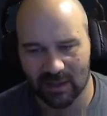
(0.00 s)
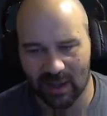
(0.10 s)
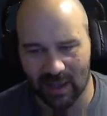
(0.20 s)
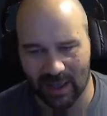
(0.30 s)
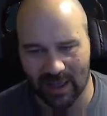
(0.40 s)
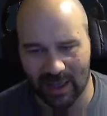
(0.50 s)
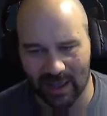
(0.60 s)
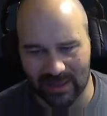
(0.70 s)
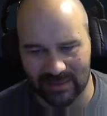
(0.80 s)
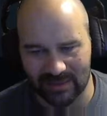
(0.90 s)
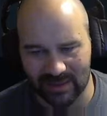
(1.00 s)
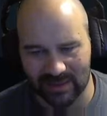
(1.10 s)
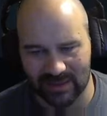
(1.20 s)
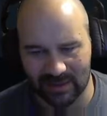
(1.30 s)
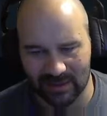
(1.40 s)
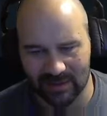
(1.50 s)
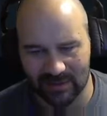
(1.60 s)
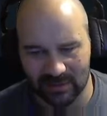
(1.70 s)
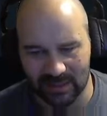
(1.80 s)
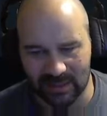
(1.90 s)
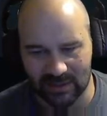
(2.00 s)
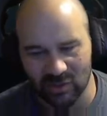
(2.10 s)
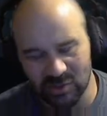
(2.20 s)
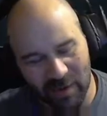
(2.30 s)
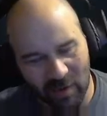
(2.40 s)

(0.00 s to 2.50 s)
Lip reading: I think the Ghost Bear